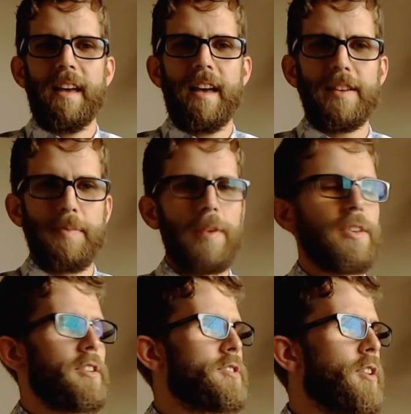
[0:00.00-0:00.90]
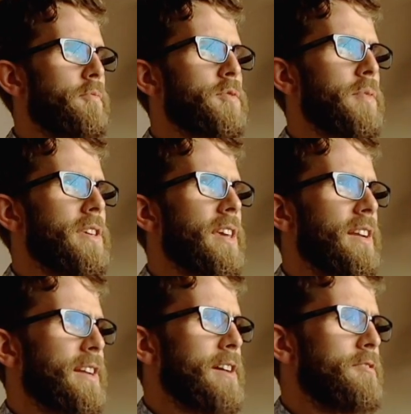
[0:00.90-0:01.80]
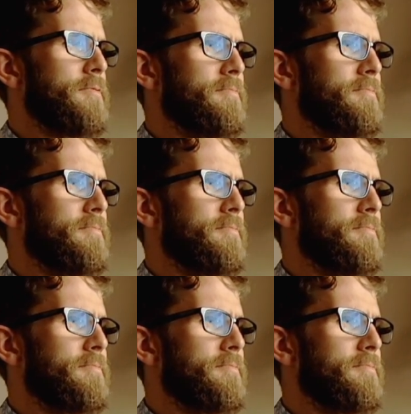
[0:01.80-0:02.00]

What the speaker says: I suppose I'll stop speaking now.